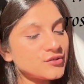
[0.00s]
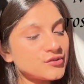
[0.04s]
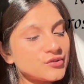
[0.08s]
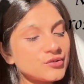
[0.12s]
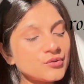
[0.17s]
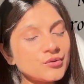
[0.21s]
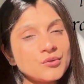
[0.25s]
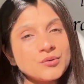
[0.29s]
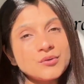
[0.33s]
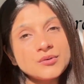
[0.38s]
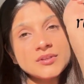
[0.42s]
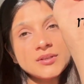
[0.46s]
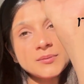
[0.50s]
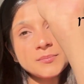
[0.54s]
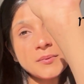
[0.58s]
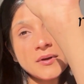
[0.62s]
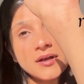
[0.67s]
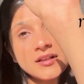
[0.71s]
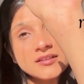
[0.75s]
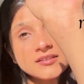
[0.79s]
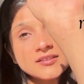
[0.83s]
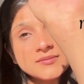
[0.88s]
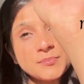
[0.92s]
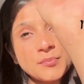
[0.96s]
So the
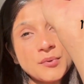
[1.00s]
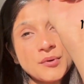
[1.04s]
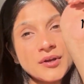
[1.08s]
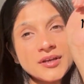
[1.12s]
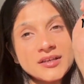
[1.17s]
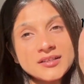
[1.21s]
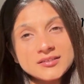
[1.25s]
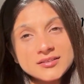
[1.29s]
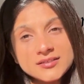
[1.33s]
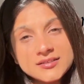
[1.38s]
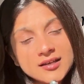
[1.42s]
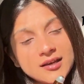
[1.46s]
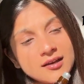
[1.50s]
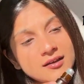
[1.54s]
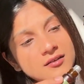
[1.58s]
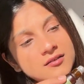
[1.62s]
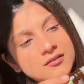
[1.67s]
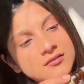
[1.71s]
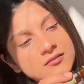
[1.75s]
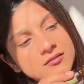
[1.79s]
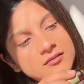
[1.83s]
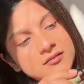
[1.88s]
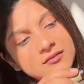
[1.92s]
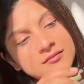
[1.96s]
pulse points are
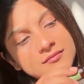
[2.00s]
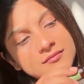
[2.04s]
here.